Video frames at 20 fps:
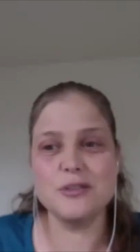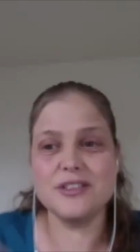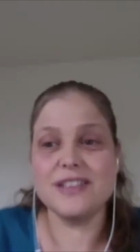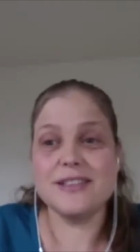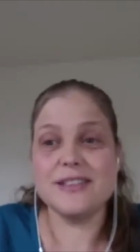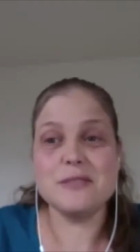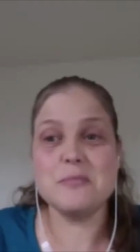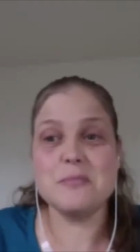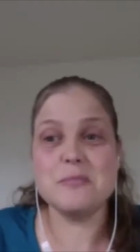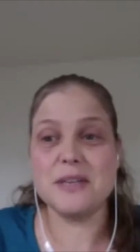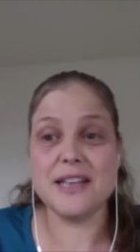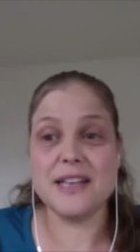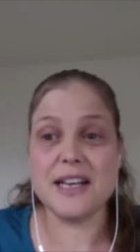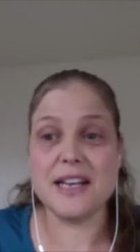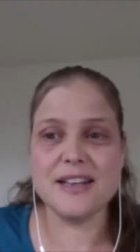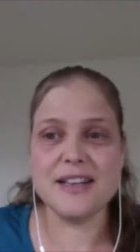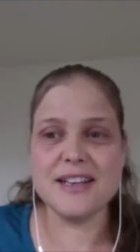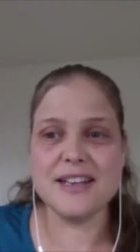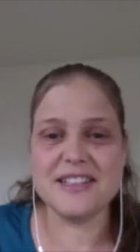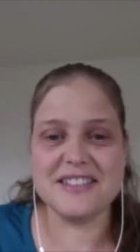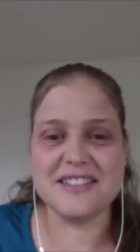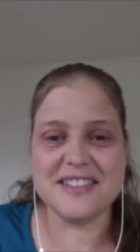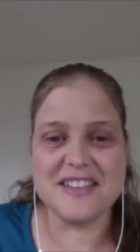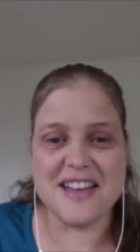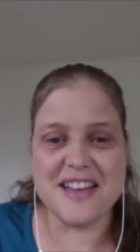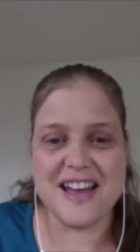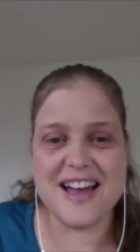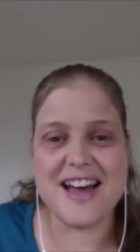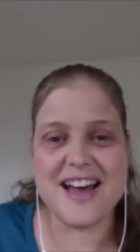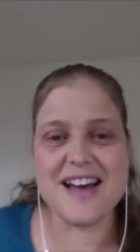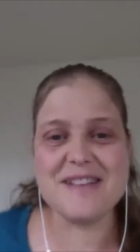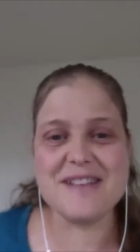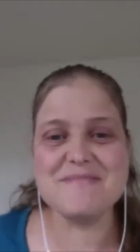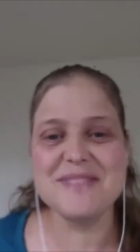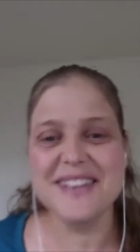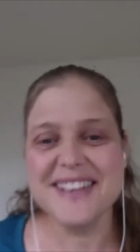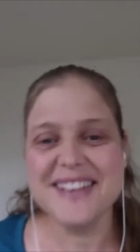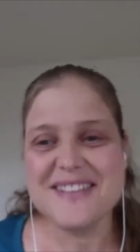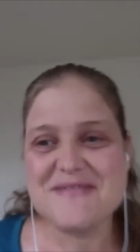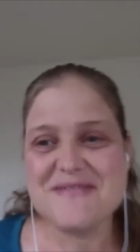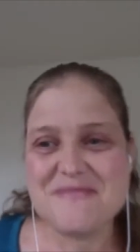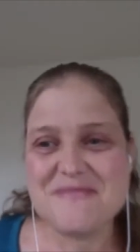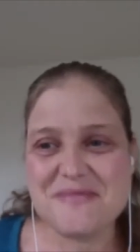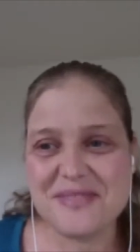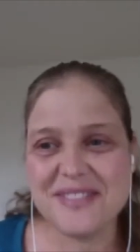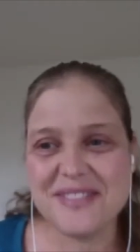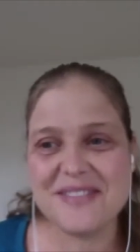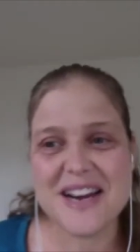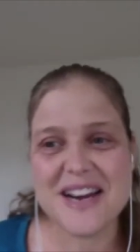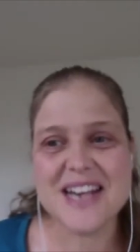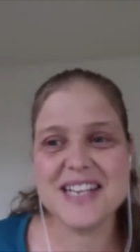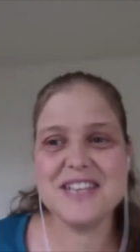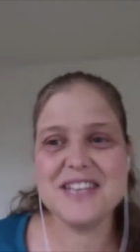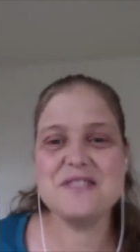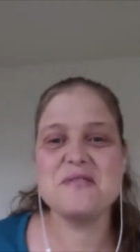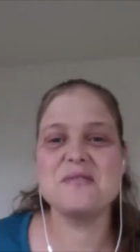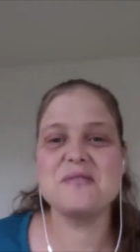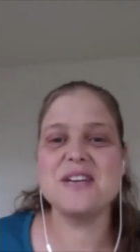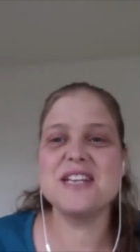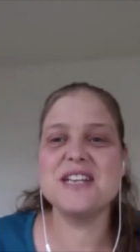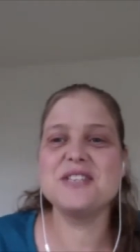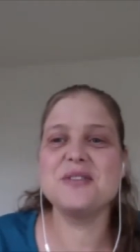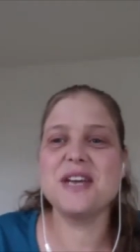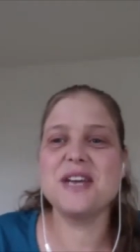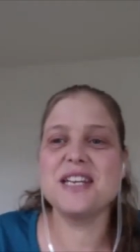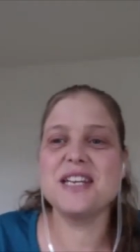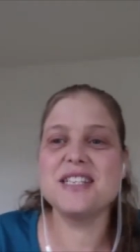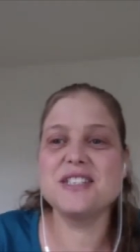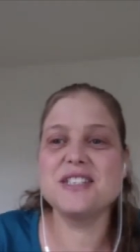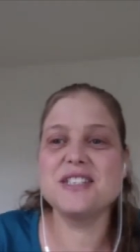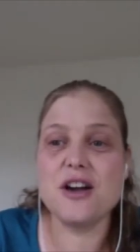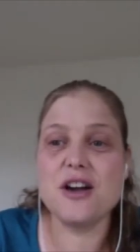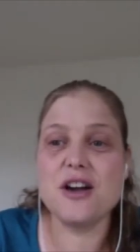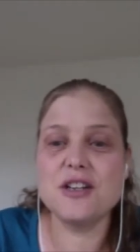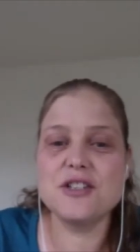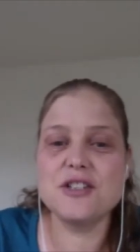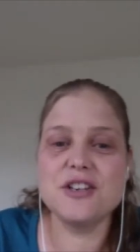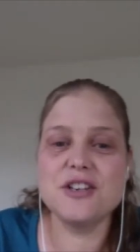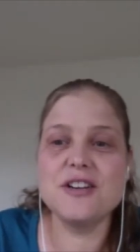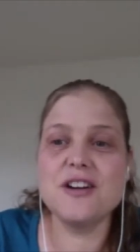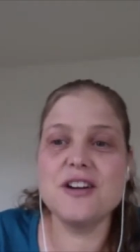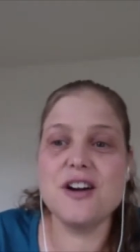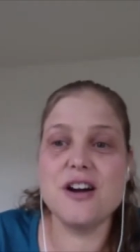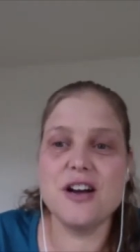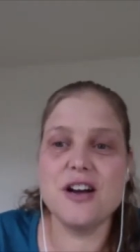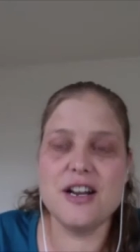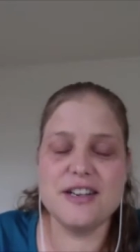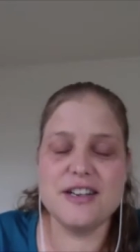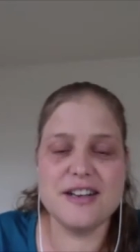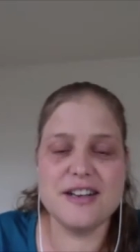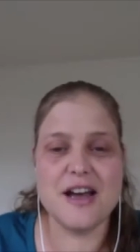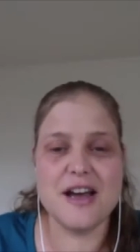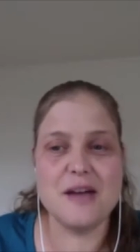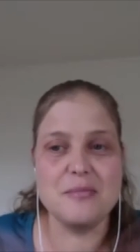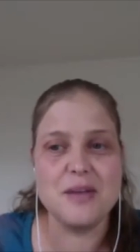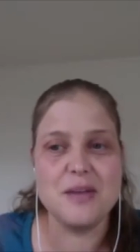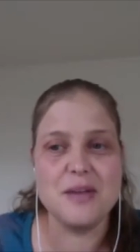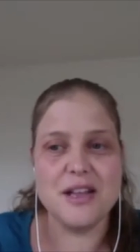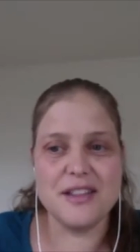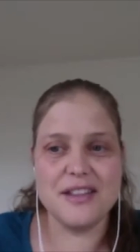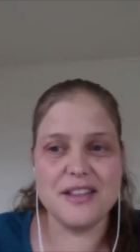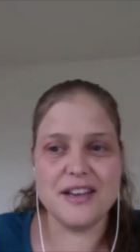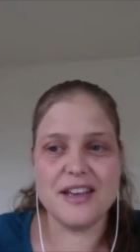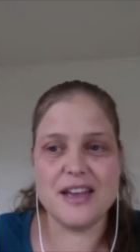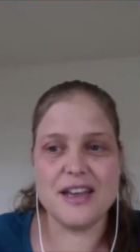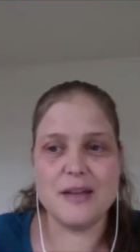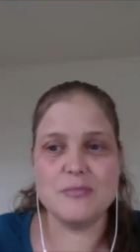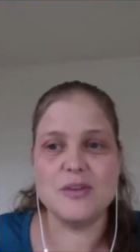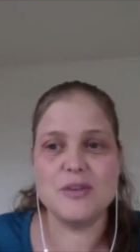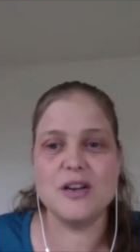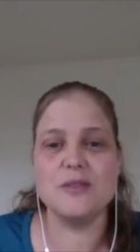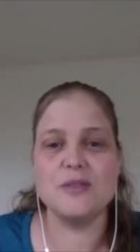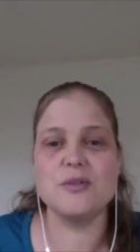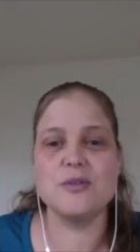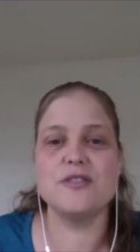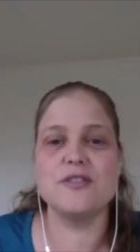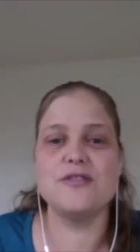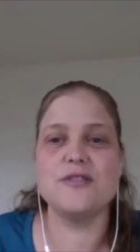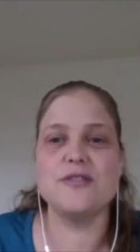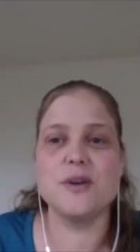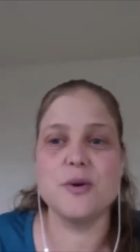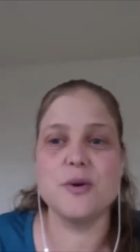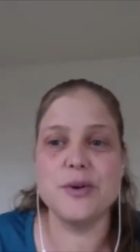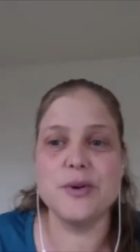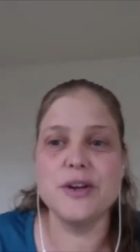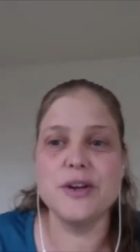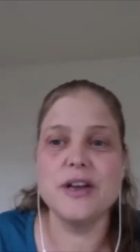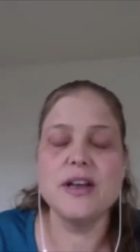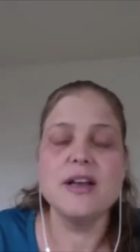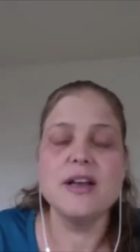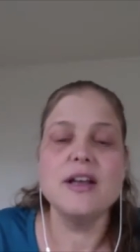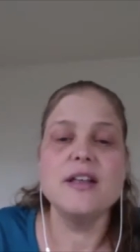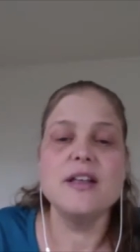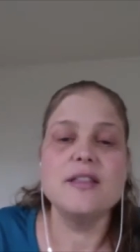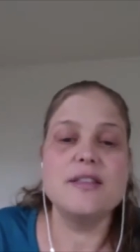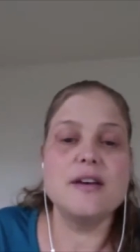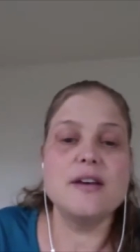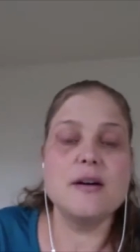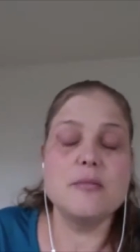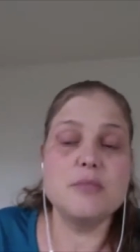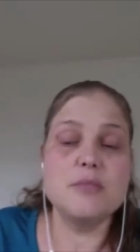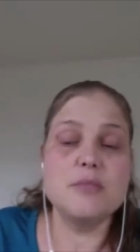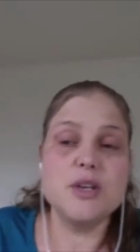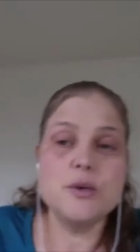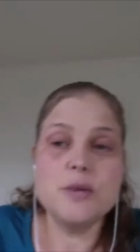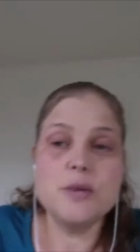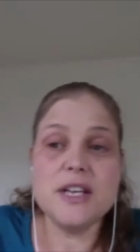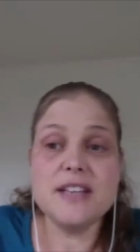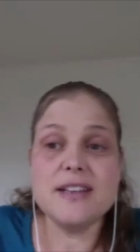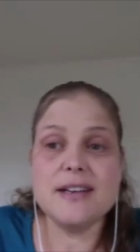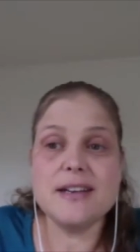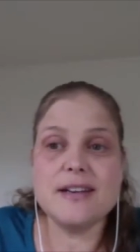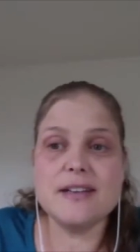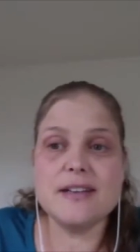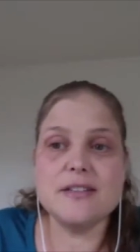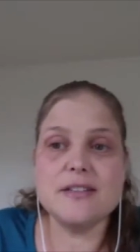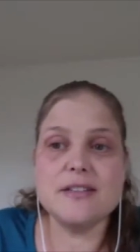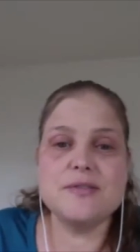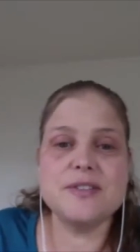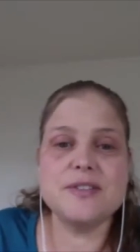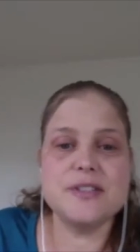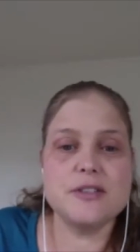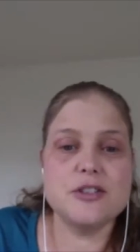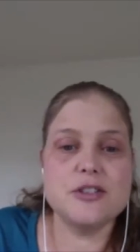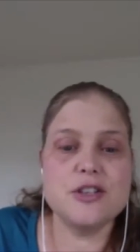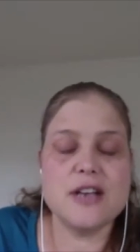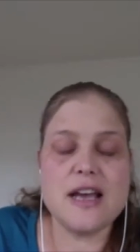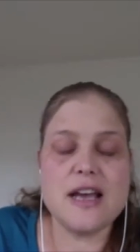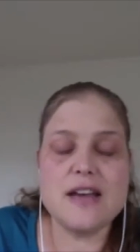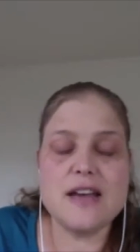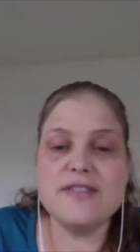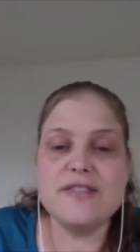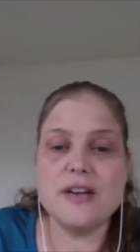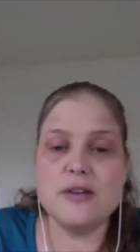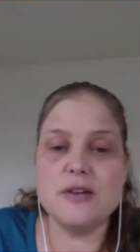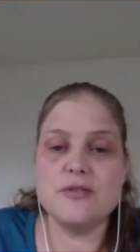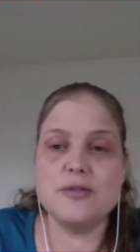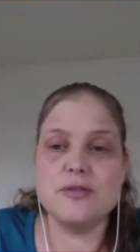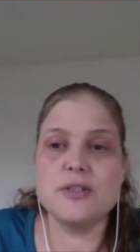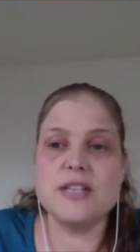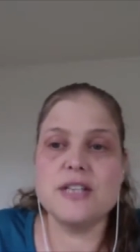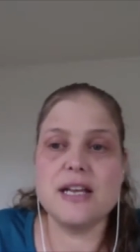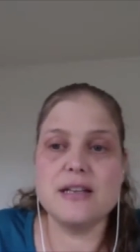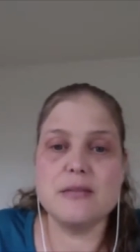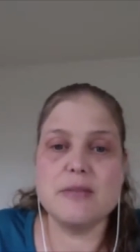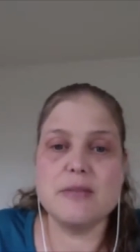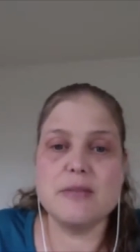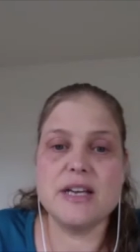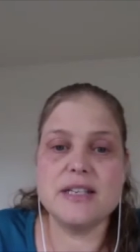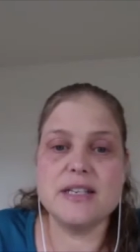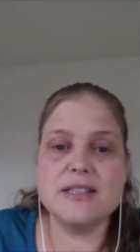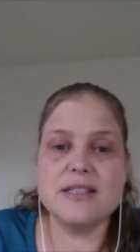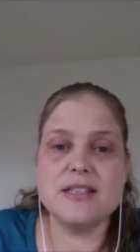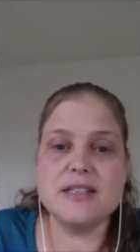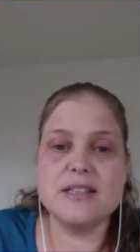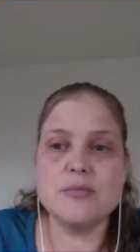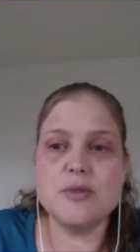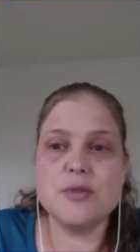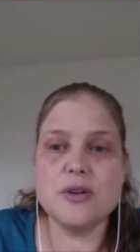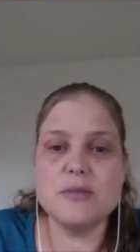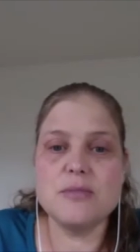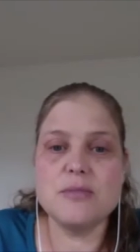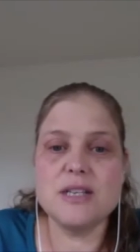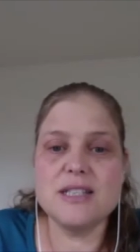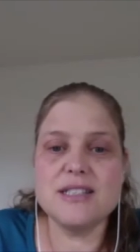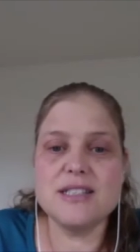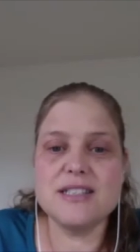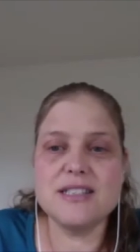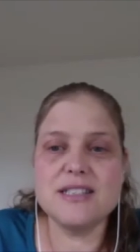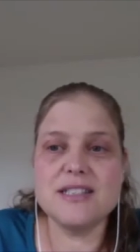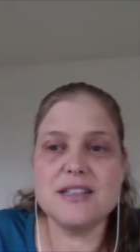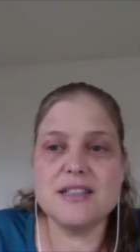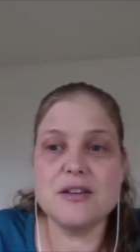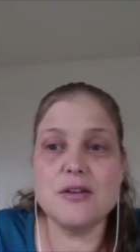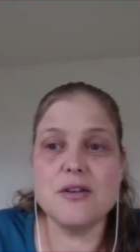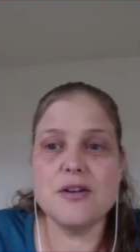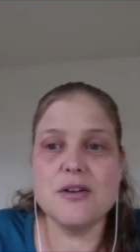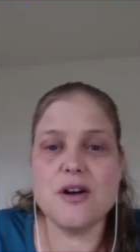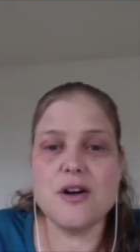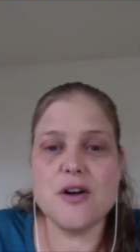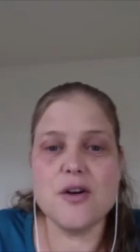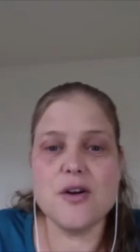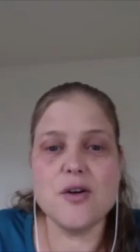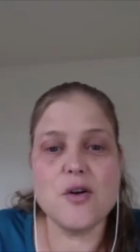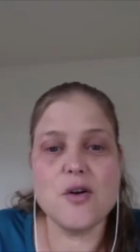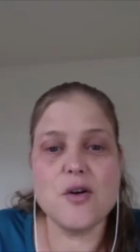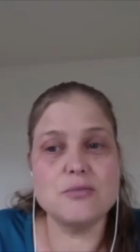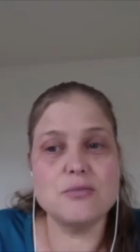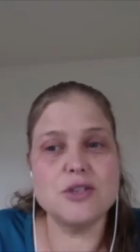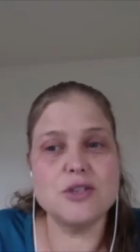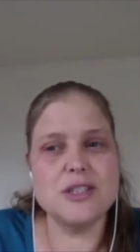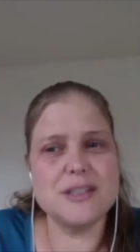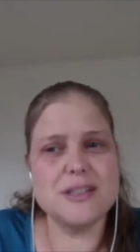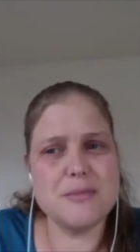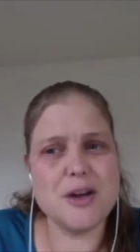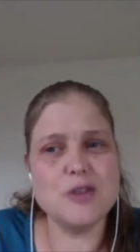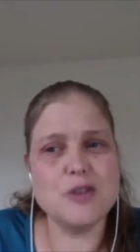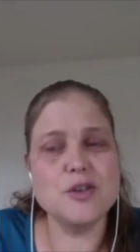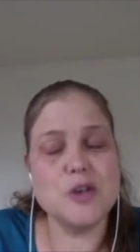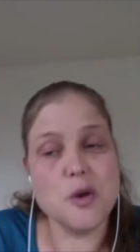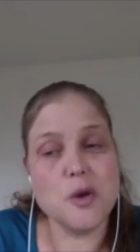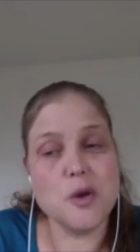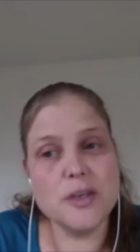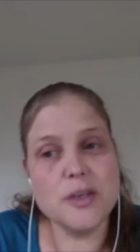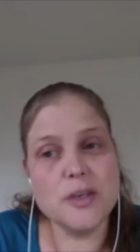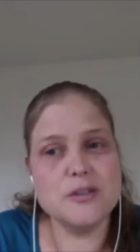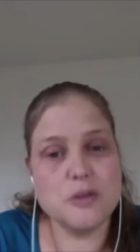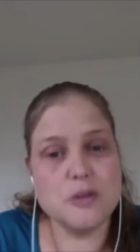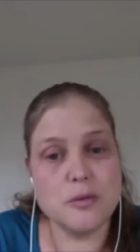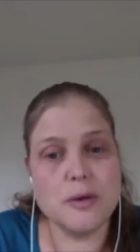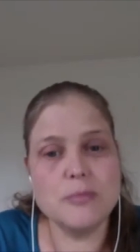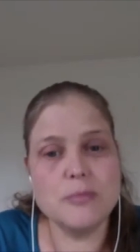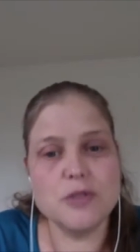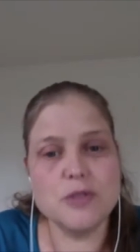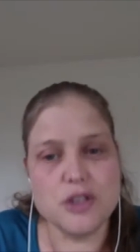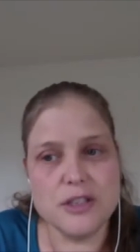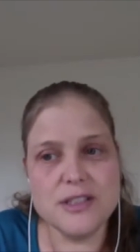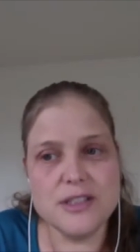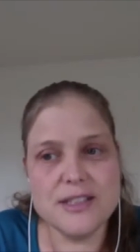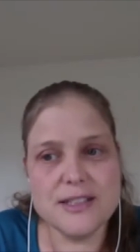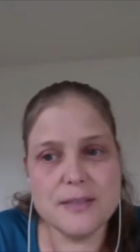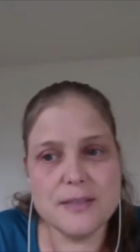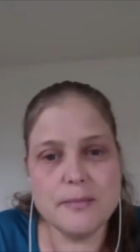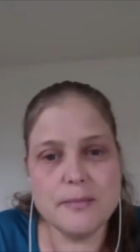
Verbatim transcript: a little bit like this, um, right here, right? You get a doctor on um, the camera or the phone. The beauty that, as a physician, I found for telemedicine appointments is there are just about no interruptions.